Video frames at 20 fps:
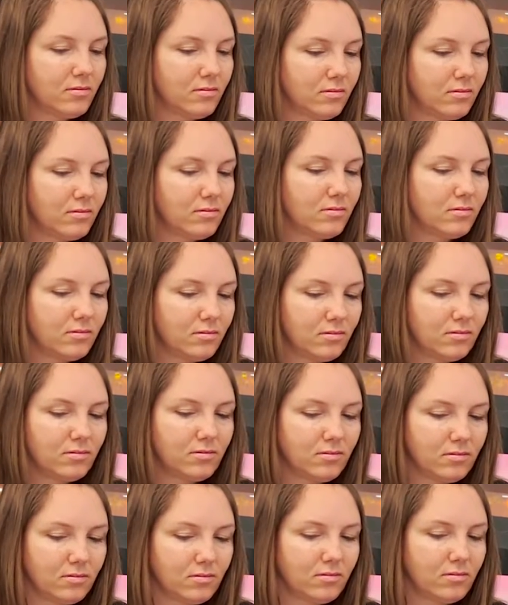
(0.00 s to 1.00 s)

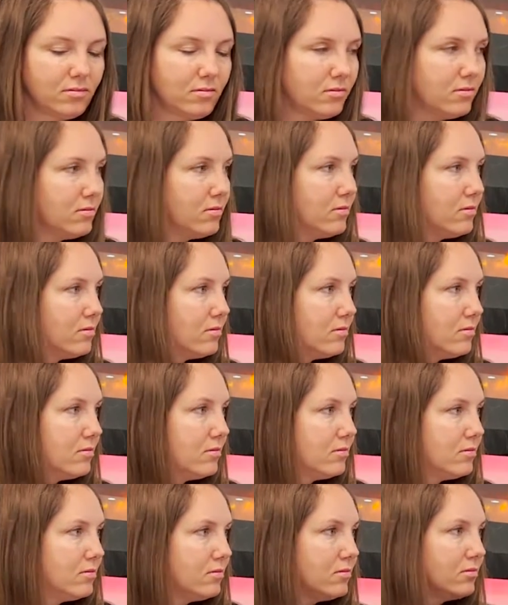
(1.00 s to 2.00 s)

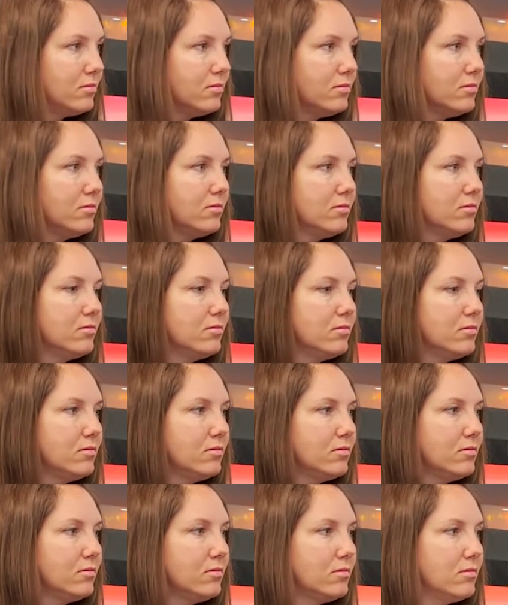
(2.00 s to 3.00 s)

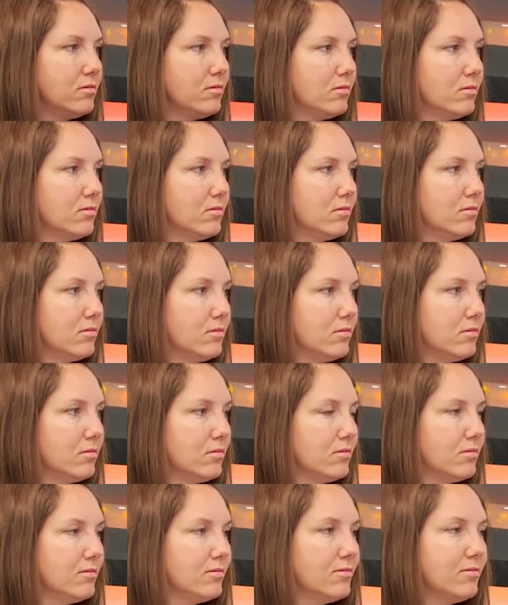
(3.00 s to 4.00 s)

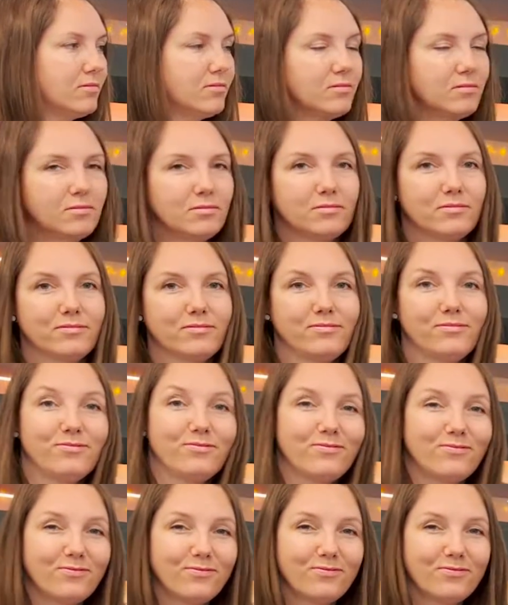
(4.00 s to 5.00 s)

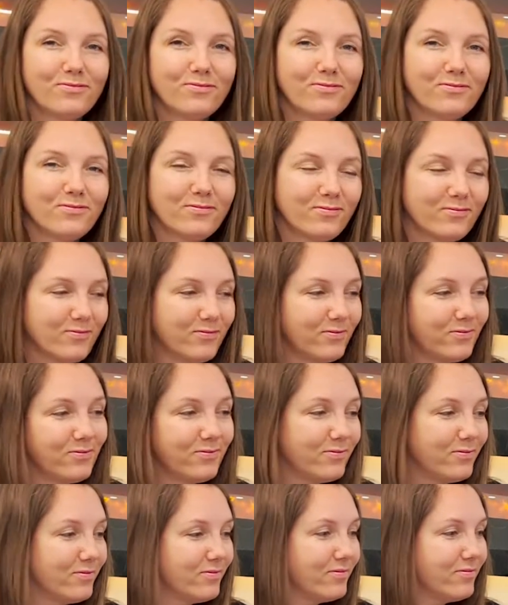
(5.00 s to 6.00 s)

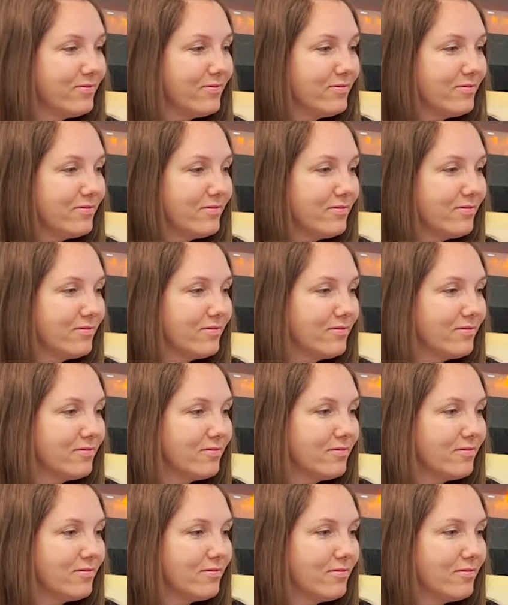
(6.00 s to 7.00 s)

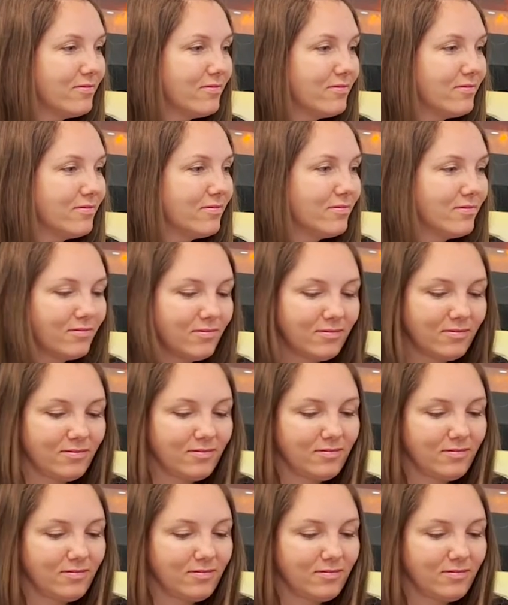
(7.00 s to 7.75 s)
(not speaking)